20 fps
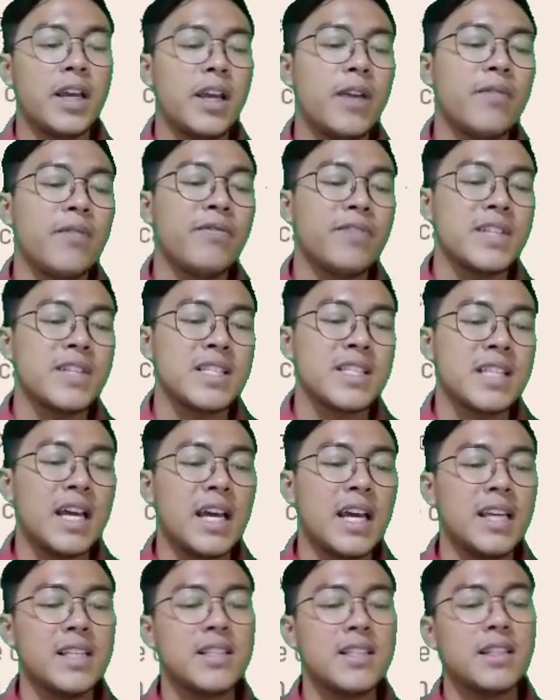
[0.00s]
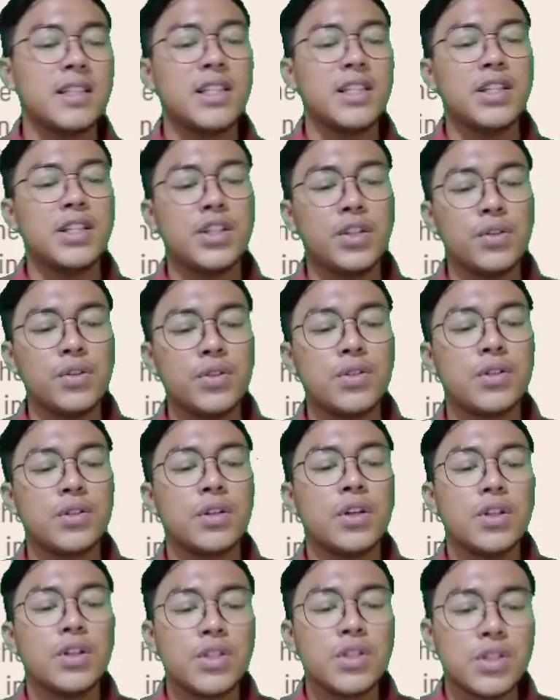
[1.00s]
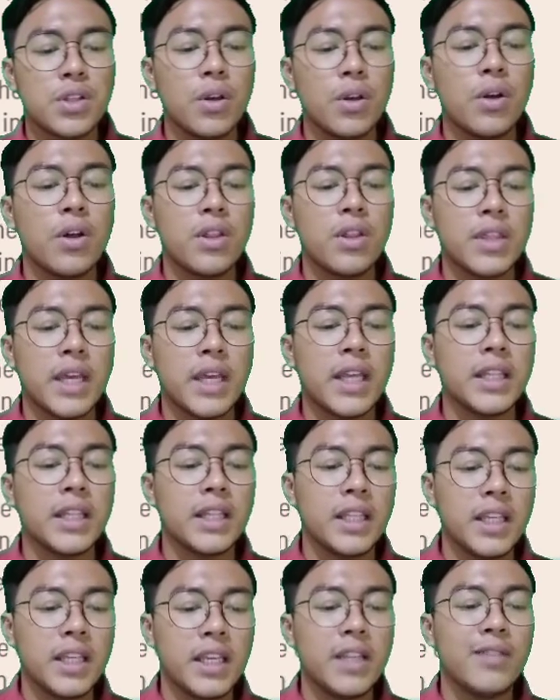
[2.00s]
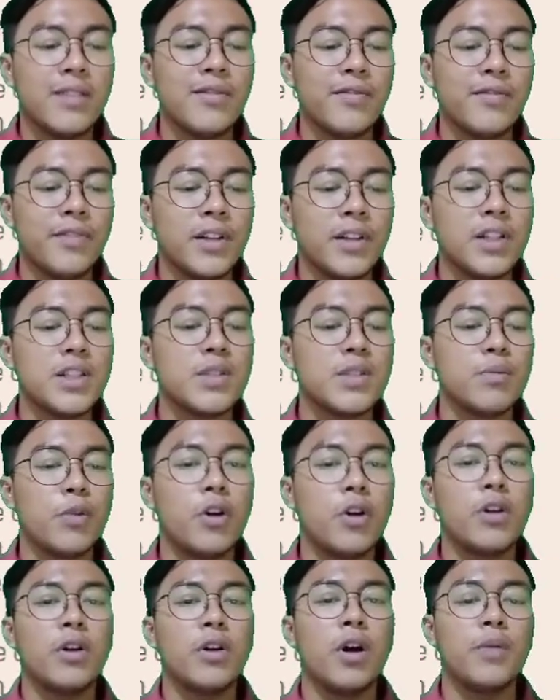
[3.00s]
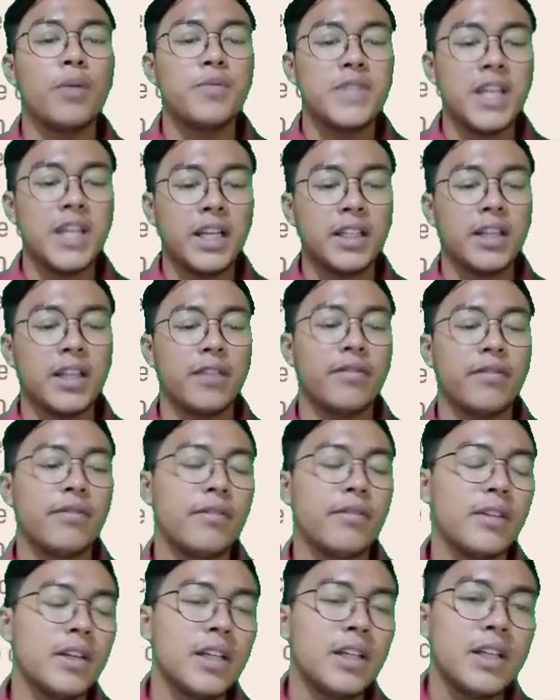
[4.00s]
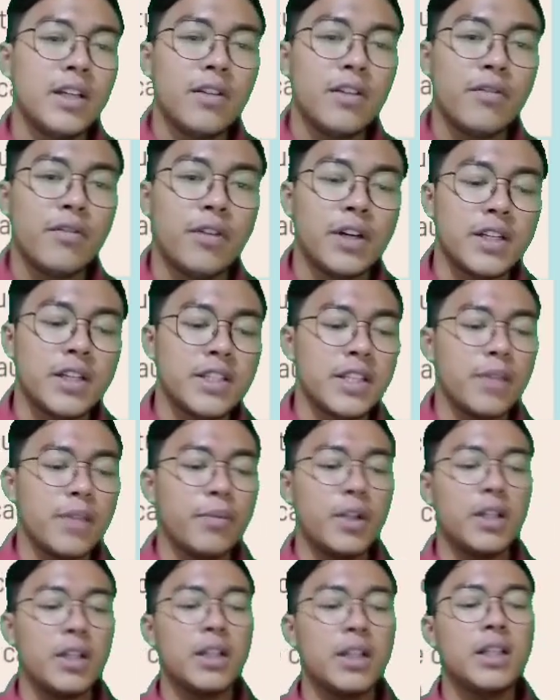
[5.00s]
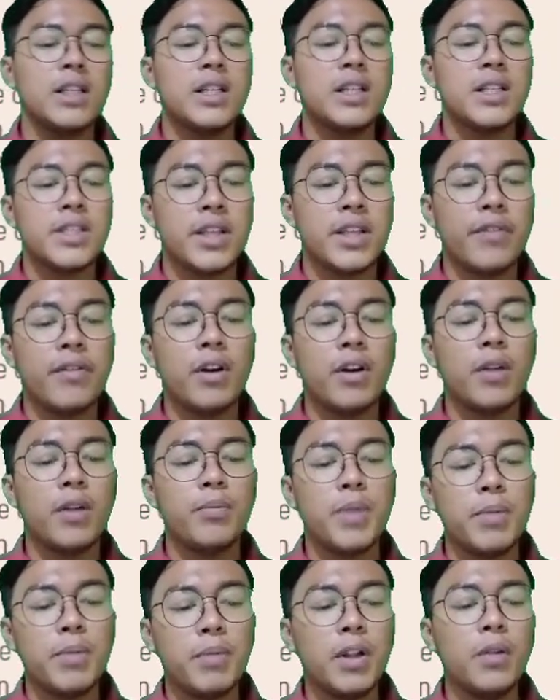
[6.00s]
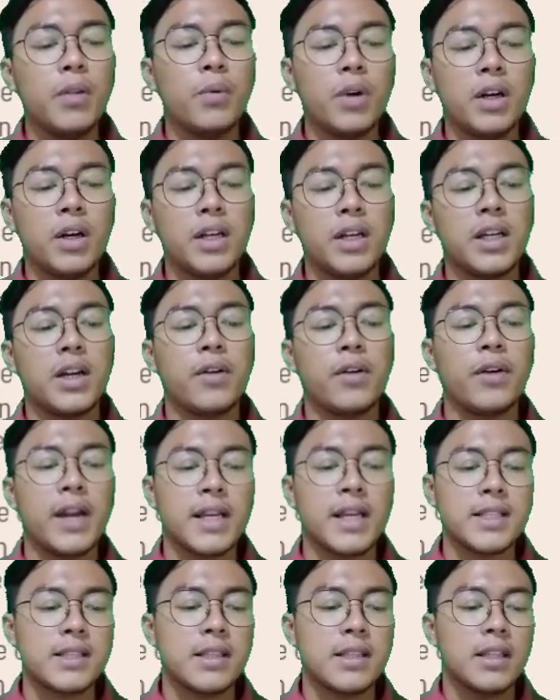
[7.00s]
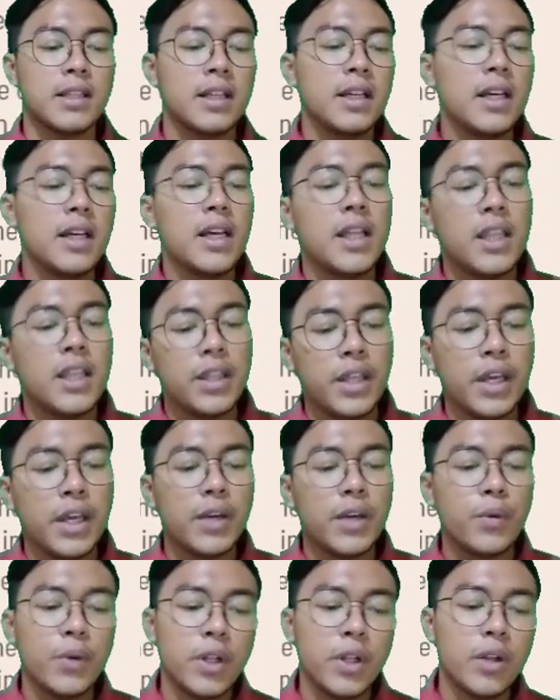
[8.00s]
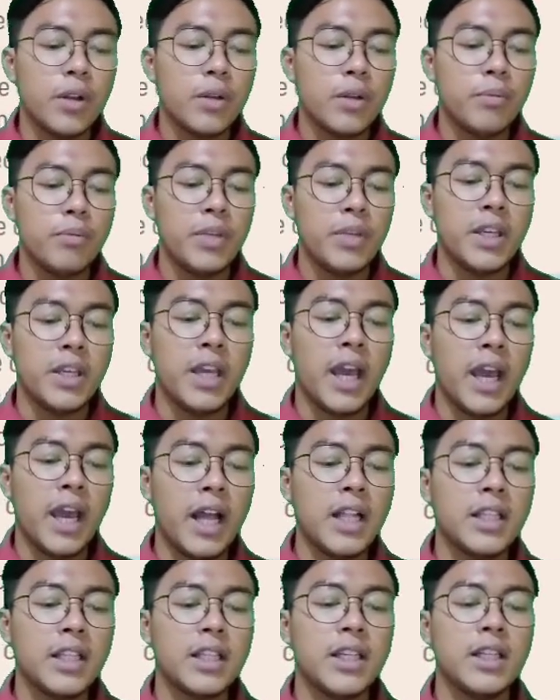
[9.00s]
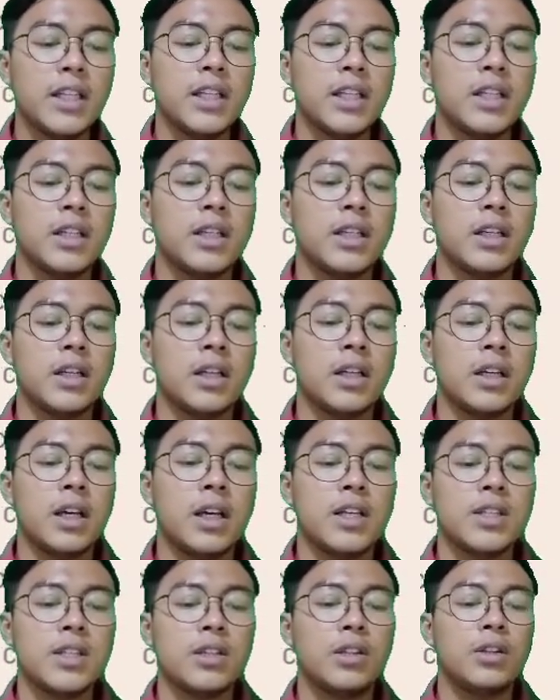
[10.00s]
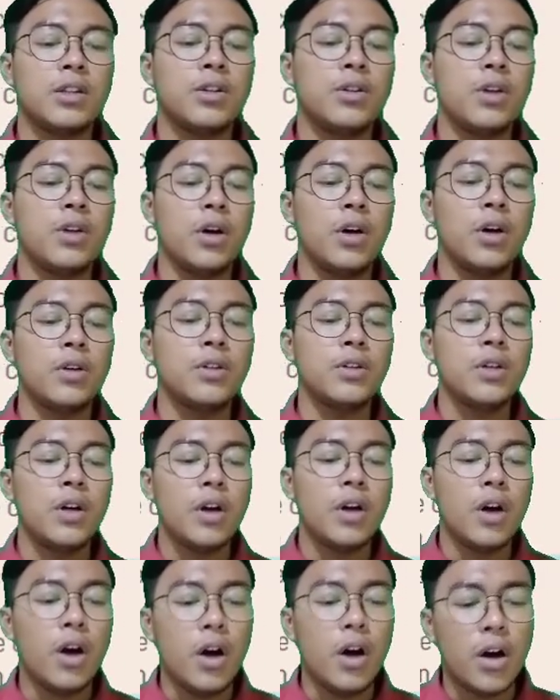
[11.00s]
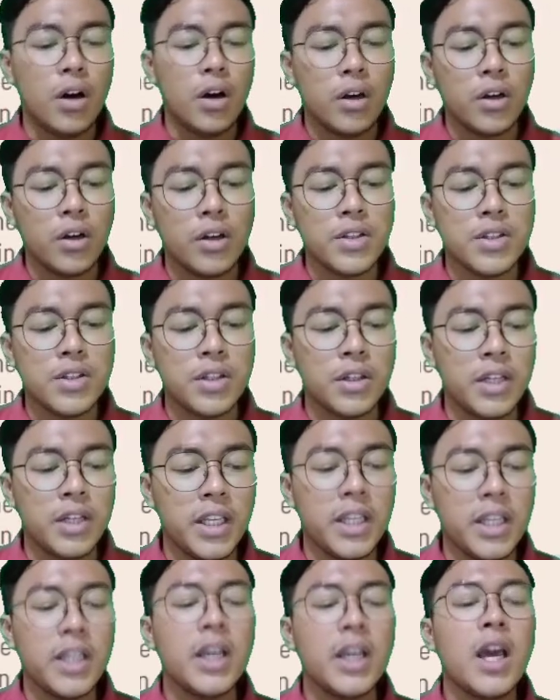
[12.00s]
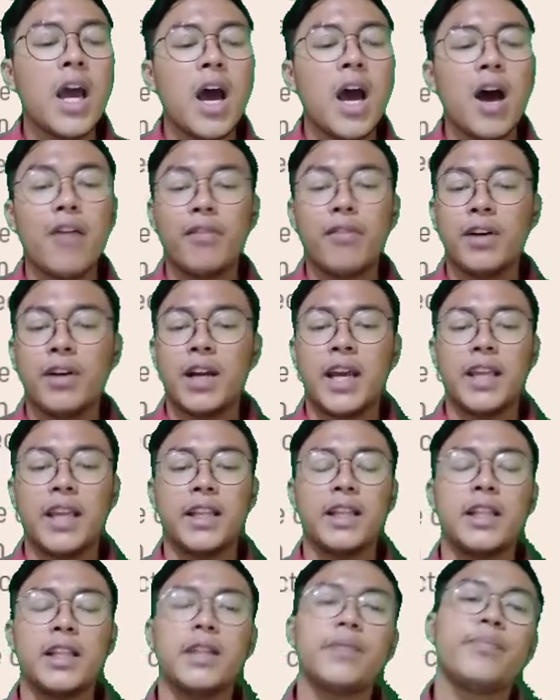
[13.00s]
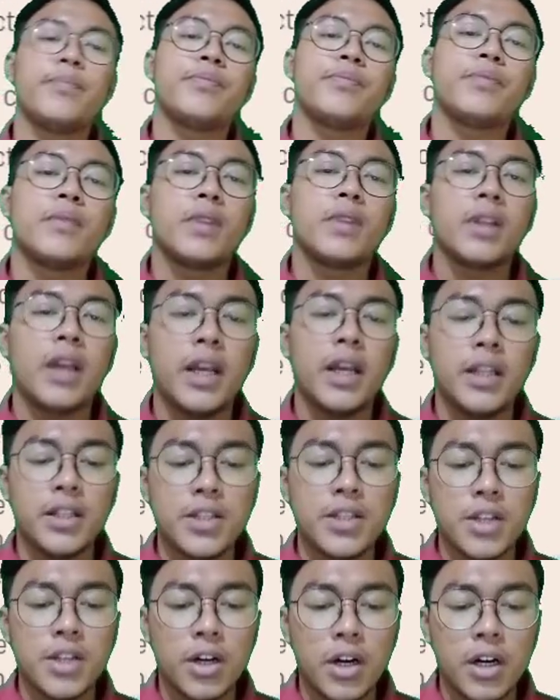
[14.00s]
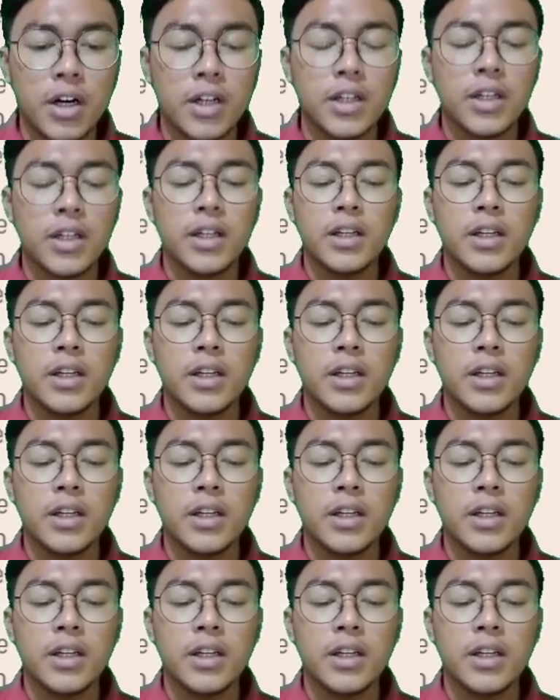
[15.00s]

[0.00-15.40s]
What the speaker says: emphasize the news so that it feels more objective. For example, several people were arrested. They will be held in custody overnight. And the third,